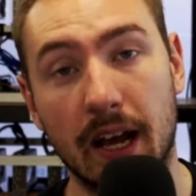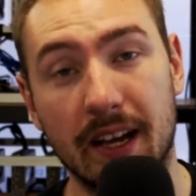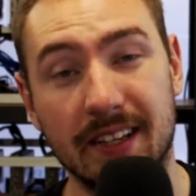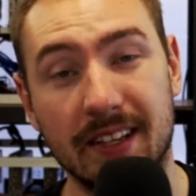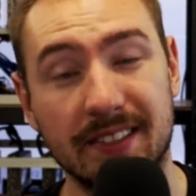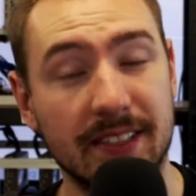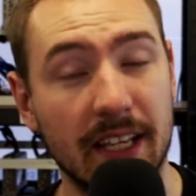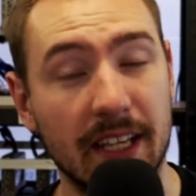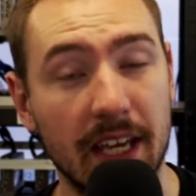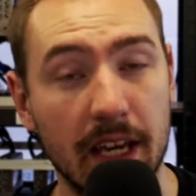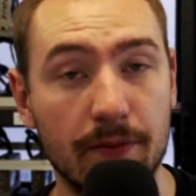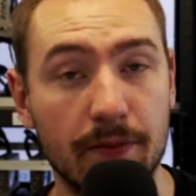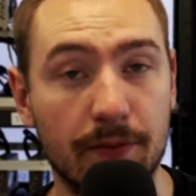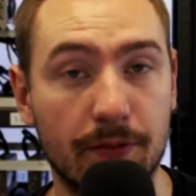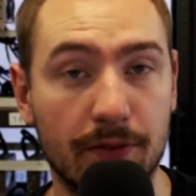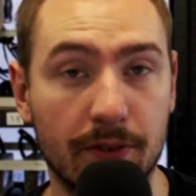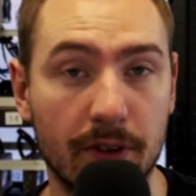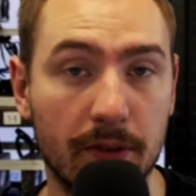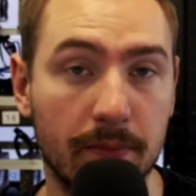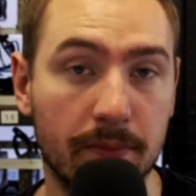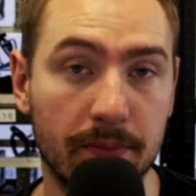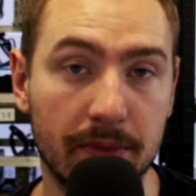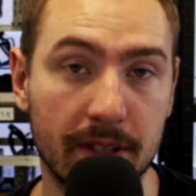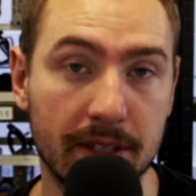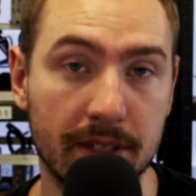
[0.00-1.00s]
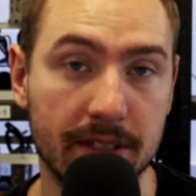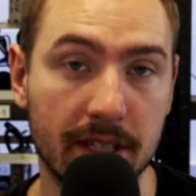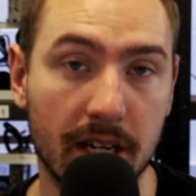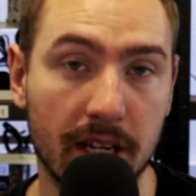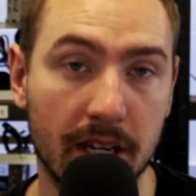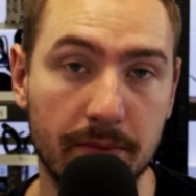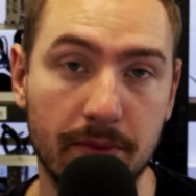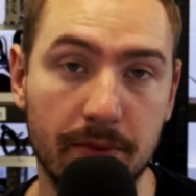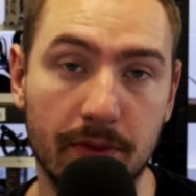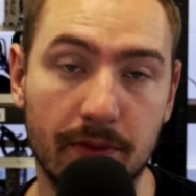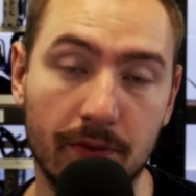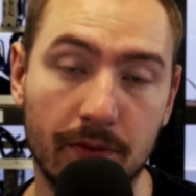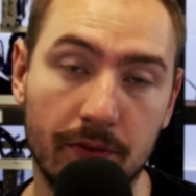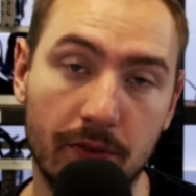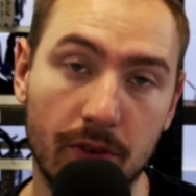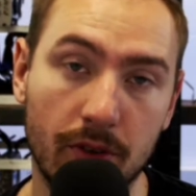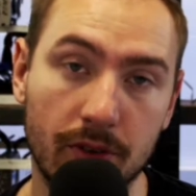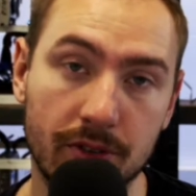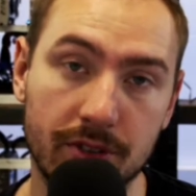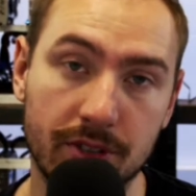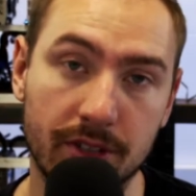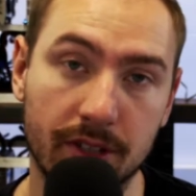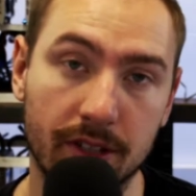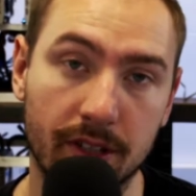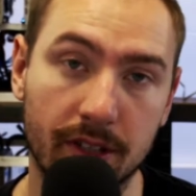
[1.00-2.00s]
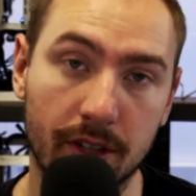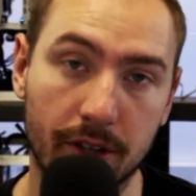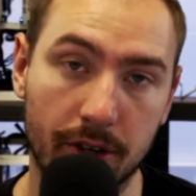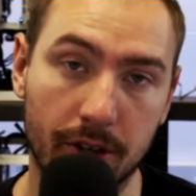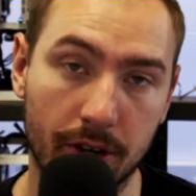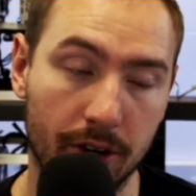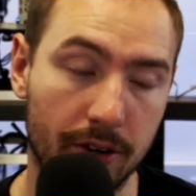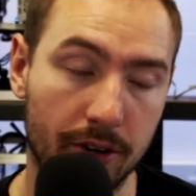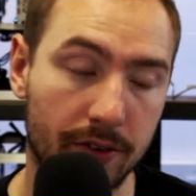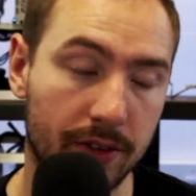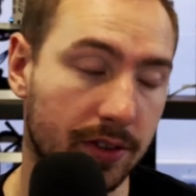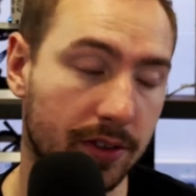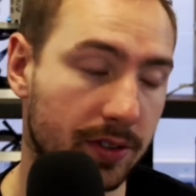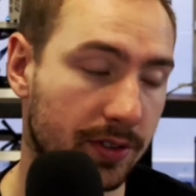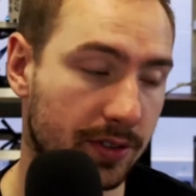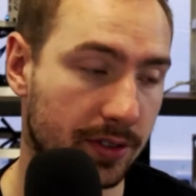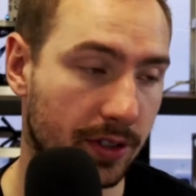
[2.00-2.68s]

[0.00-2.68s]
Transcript: saved from this type of unfortunate occurrence.